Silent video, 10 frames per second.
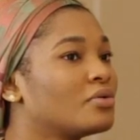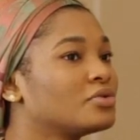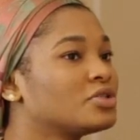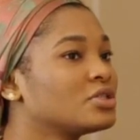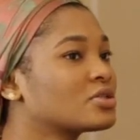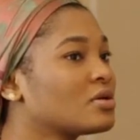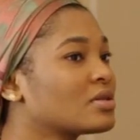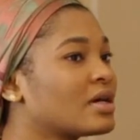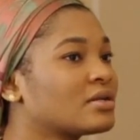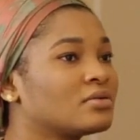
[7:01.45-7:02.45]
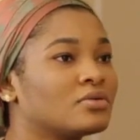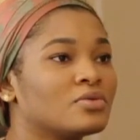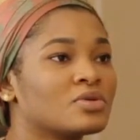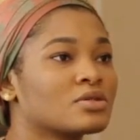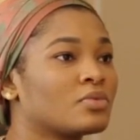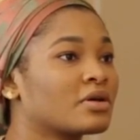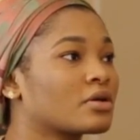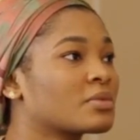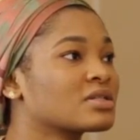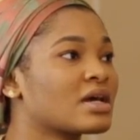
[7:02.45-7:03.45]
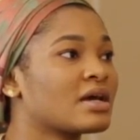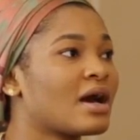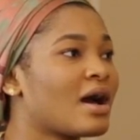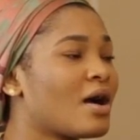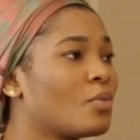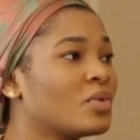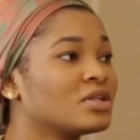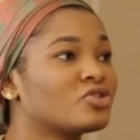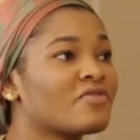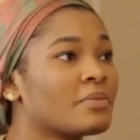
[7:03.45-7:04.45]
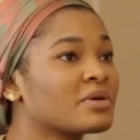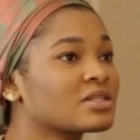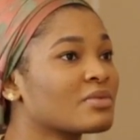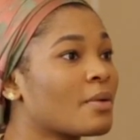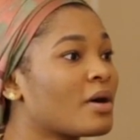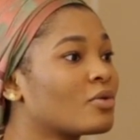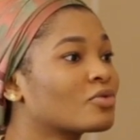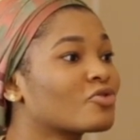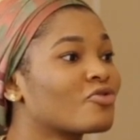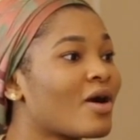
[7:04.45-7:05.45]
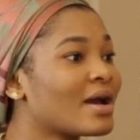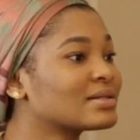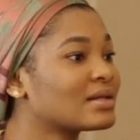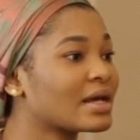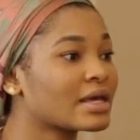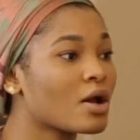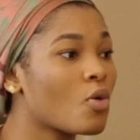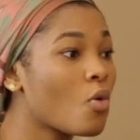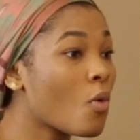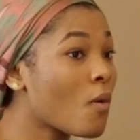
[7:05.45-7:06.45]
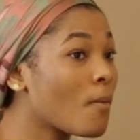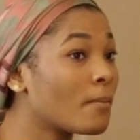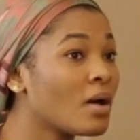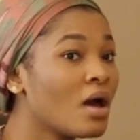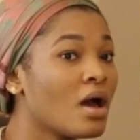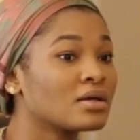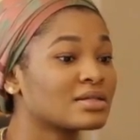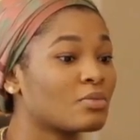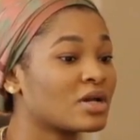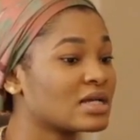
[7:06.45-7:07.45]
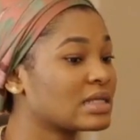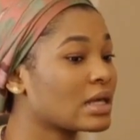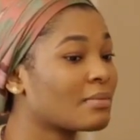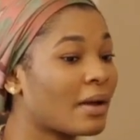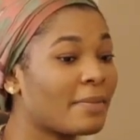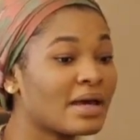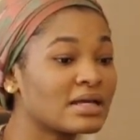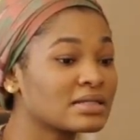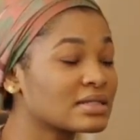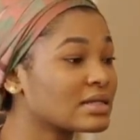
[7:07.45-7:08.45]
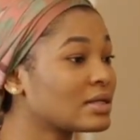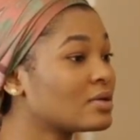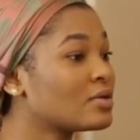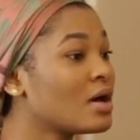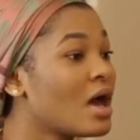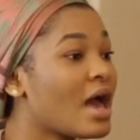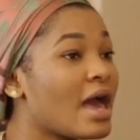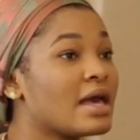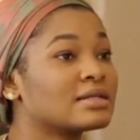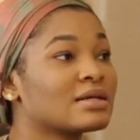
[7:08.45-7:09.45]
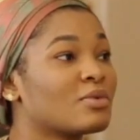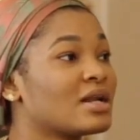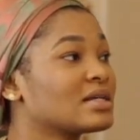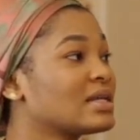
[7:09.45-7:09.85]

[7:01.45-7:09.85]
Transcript: she saw that, no, it wasn't working because when the driver picks me up, I will cry till I get home. Someone has taken my pencil and someone has